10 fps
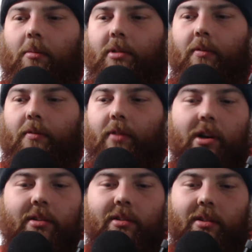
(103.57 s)
So,
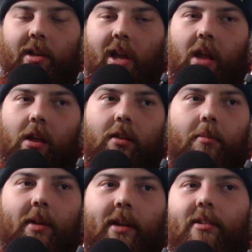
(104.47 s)
first,
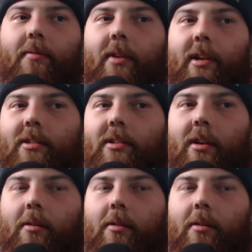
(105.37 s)
something I just finished.